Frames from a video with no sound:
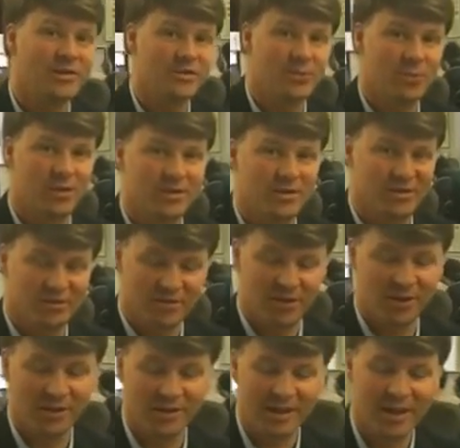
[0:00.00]
are the ones that are
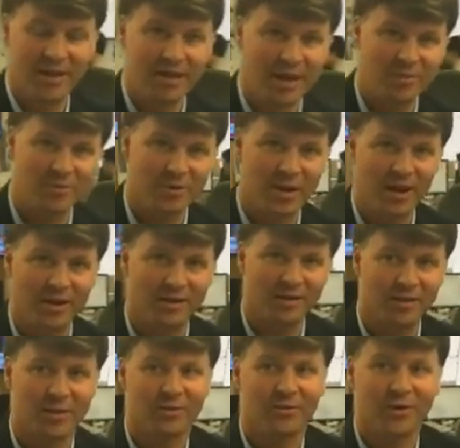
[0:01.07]
falling down. I'm trying to
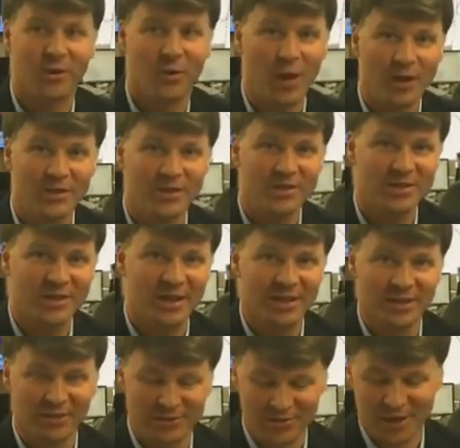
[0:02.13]
look for questions that
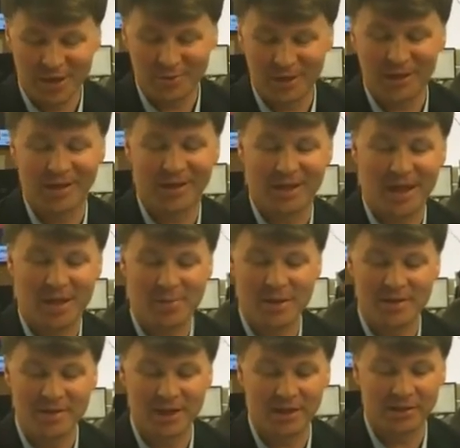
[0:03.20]
you're dropping in the
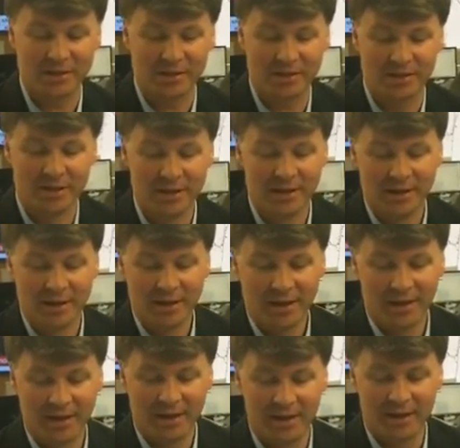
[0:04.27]
comment section,
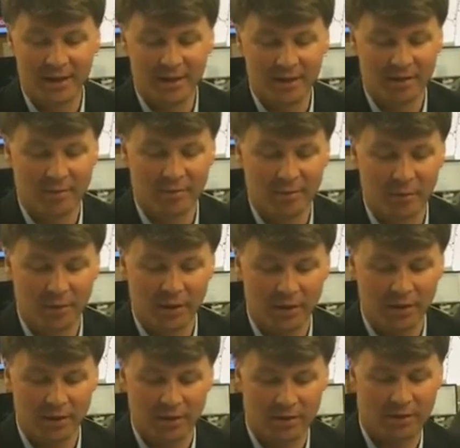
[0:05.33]
but
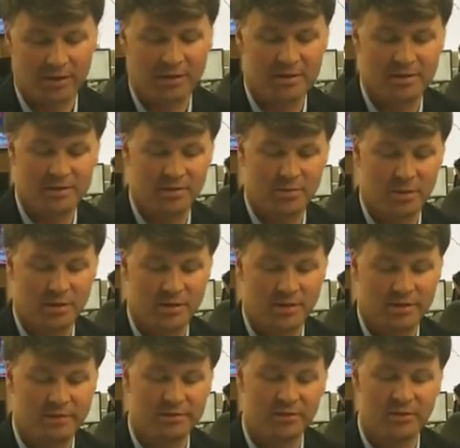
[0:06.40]
all it is a bunch
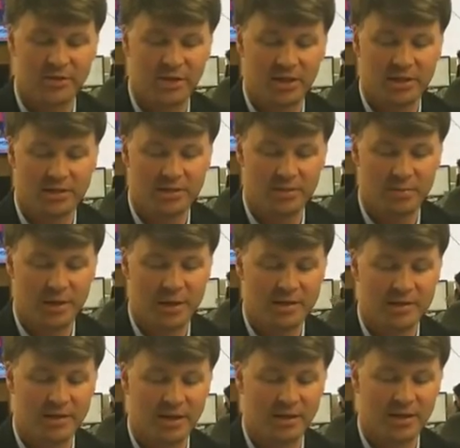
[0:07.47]
of Jill is the
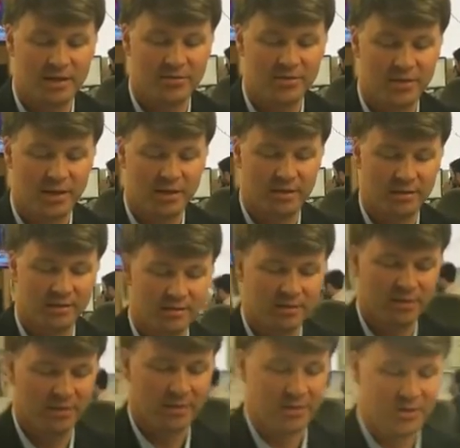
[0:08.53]
best. I love Jill.
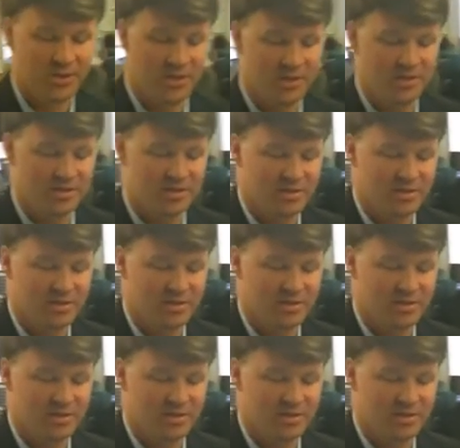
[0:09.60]
She's a